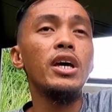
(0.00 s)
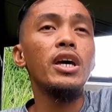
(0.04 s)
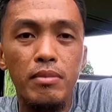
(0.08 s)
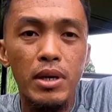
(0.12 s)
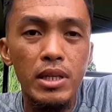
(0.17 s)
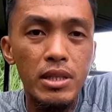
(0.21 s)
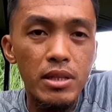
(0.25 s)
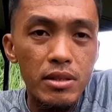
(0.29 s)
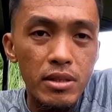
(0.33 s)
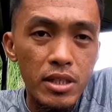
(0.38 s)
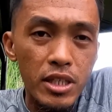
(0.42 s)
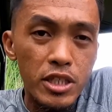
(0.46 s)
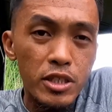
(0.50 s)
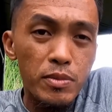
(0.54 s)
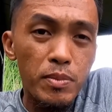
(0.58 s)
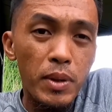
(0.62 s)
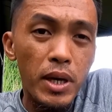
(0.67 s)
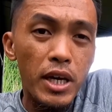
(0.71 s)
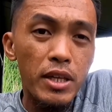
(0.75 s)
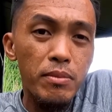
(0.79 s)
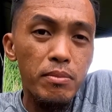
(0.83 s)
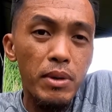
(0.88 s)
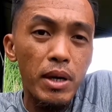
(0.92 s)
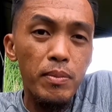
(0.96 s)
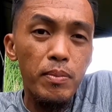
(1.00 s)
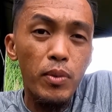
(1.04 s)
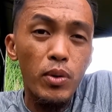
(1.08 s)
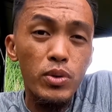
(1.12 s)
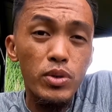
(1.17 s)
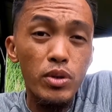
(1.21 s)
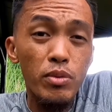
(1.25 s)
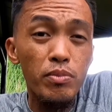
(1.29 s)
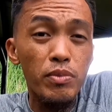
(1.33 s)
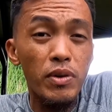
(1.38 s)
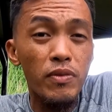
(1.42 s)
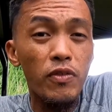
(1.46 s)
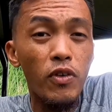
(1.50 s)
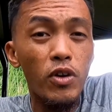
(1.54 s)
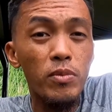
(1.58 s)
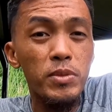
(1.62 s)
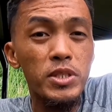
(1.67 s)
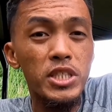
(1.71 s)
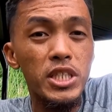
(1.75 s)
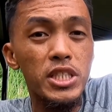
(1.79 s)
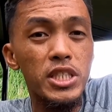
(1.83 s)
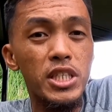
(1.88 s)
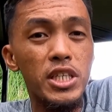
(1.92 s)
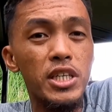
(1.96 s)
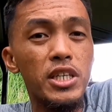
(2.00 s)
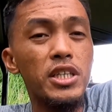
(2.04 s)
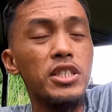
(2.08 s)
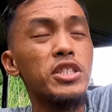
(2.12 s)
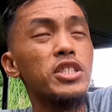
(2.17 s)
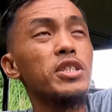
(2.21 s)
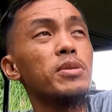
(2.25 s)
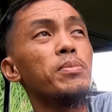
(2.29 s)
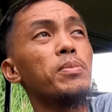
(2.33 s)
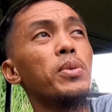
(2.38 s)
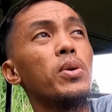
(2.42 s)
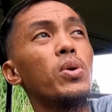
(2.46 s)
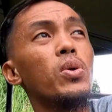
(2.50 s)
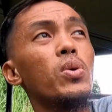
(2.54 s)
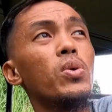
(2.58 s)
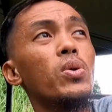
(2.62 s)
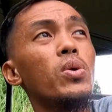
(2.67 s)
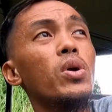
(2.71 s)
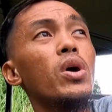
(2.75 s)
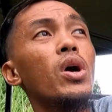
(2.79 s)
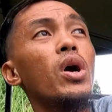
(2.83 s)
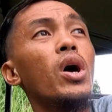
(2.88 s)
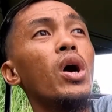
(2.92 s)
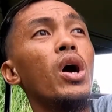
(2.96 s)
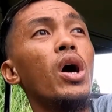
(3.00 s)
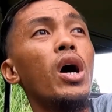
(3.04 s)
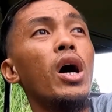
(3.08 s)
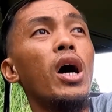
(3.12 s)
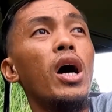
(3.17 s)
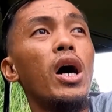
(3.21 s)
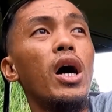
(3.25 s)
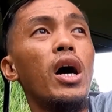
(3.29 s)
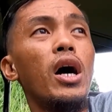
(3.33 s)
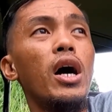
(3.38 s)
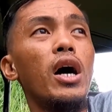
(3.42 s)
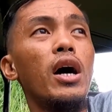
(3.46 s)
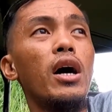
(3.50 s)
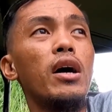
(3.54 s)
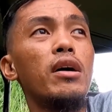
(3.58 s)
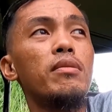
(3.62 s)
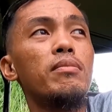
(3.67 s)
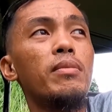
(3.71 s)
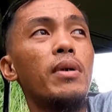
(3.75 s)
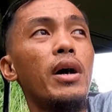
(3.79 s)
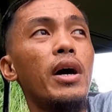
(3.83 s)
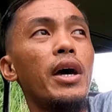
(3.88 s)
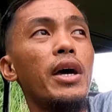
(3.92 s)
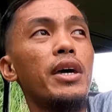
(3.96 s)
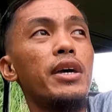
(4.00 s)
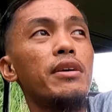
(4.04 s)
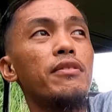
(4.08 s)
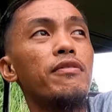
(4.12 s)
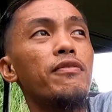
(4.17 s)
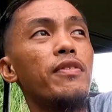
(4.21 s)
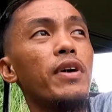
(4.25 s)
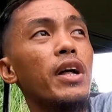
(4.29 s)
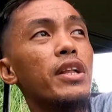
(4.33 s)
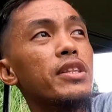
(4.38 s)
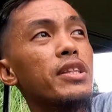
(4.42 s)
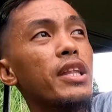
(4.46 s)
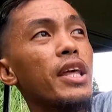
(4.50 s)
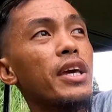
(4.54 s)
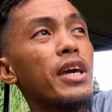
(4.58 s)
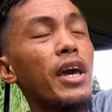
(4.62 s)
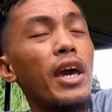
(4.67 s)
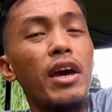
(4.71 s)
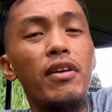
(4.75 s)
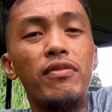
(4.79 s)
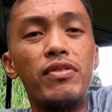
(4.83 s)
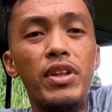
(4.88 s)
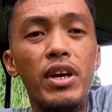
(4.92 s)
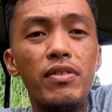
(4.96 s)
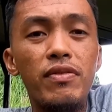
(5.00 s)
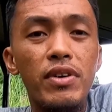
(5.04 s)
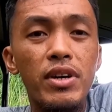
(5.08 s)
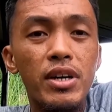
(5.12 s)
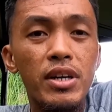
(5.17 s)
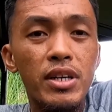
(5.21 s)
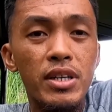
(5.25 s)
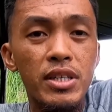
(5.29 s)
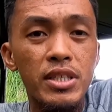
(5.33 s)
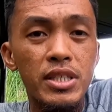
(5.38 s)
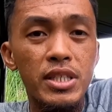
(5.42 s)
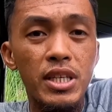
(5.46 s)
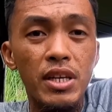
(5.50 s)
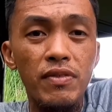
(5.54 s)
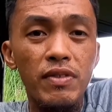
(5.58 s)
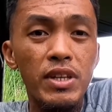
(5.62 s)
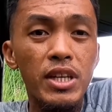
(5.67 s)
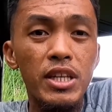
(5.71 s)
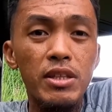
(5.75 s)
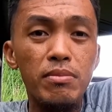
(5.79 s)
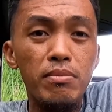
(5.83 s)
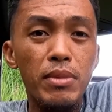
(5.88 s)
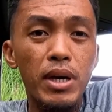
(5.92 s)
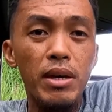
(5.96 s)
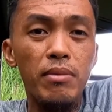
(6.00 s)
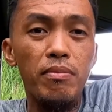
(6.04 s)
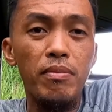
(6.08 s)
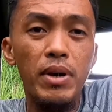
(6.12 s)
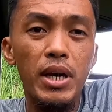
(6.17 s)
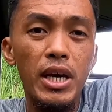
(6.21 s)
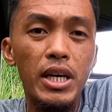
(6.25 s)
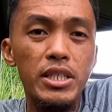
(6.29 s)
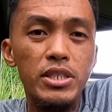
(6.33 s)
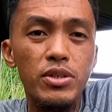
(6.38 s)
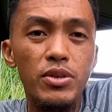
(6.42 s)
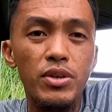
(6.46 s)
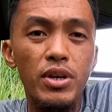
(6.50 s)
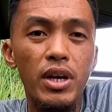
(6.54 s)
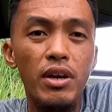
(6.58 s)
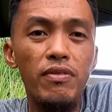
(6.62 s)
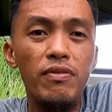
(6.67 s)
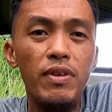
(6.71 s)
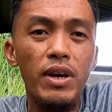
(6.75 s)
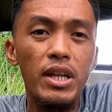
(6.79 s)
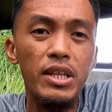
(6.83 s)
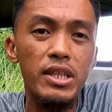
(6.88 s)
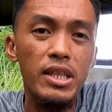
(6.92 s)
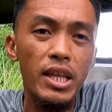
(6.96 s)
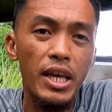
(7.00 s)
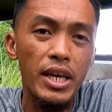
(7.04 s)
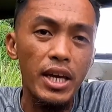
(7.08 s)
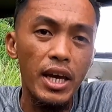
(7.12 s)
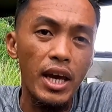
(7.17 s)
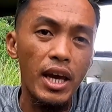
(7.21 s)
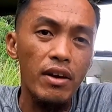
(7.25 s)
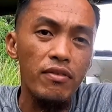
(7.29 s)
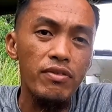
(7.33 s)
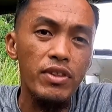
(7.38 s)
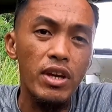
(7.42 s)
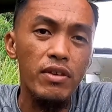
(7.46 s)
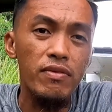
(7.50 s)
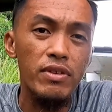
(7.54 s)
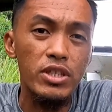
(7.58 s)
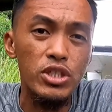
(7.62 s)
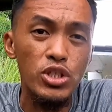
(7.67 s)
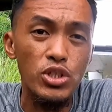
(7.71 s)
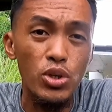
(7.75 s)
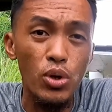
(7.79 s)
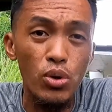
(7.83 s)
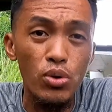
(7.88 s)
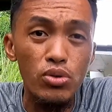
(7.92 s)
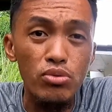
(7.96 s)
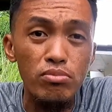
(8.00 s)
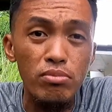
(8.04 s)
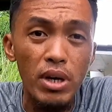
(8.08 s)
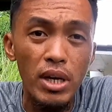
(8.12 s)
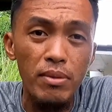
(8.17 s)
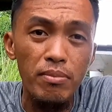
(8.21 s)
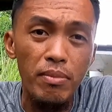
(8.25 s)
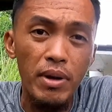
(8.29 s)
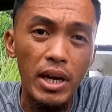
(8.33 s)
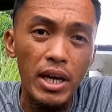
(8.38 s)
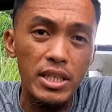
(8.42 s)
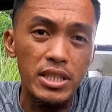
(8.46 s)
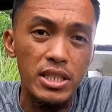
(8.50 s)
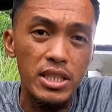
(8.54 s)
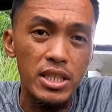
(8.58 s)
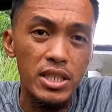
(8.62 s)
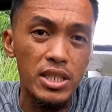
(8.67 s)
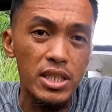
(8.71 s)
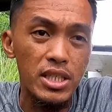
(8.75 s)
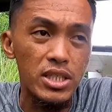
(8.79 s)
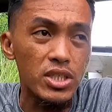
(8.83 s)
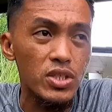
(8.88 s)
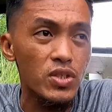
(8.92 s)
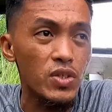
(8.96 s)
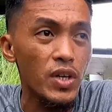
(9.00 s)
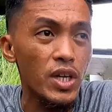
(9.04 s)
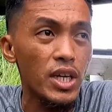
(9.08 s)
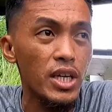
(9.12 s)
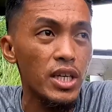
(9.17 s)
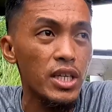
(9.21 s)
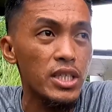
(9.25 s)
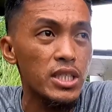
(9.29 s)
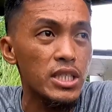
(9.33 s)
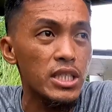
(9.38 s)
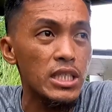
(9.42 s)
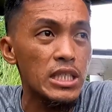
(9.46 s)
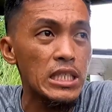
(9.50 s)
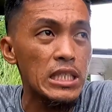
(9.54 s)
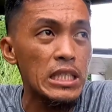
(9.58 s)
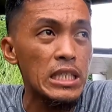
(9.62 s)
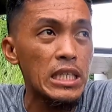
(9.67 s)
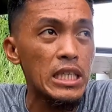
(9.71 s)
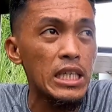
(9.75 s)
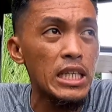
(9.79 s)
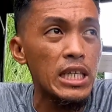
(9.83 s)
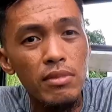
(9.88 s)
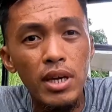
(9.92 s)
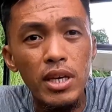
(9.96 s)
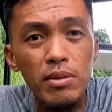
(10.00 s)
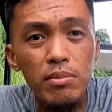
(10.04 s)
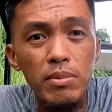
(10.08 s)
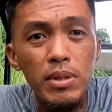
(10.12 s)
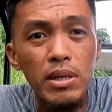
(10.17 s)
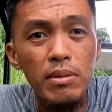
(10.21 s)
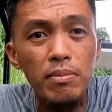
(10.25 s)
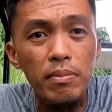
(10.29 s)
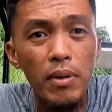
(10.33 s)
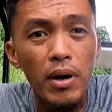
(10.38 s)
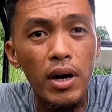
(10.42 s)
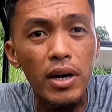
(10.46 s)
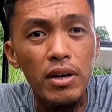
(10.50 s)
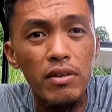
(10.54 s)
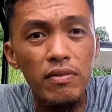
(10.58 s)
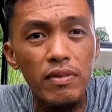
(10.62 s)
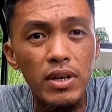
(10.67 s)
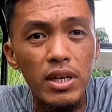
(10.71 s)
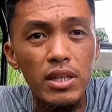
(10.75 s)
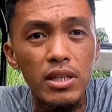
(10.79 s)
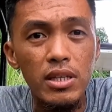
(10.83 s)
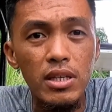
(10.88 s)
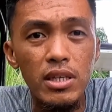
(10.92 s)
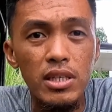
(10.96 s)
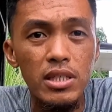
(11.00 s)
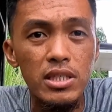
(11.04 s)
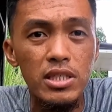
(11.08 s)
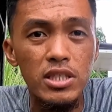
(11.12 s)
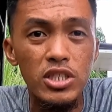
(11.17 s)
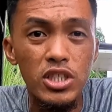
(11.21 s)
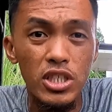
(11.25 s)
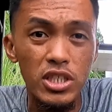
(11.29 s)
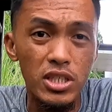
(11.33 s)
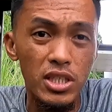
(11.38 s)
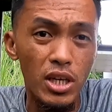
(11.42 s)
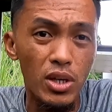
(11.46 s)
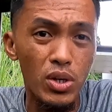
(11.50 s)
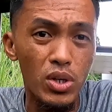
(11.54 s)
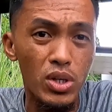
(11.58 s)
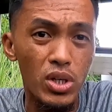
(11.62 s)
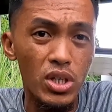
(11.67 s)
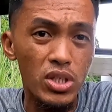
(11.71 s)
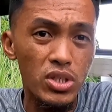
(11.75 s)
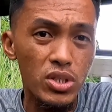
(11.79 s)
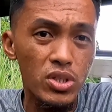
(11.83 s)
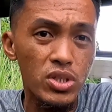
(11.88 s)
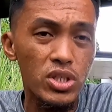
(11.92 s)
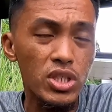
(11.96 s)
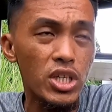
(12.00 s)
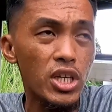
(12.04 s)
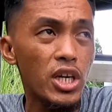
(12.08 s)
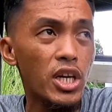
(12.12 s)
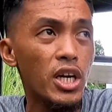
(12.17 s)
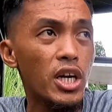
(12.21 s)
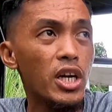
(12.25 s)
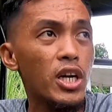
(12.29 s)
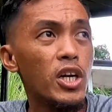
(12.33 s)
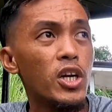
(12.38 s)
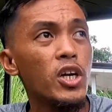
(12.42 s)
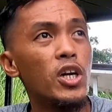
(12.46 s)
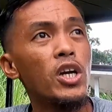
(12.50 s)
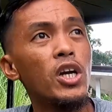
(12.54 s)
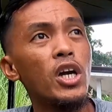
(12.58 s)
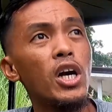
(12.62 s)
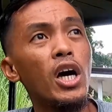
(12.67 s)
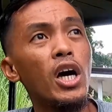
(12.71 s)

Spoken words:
But despite my podium performances here in Cebu, I felt like I have never given it my best, or I felt like I have never shown my best in this race. Maybe part of it is just the conditions here.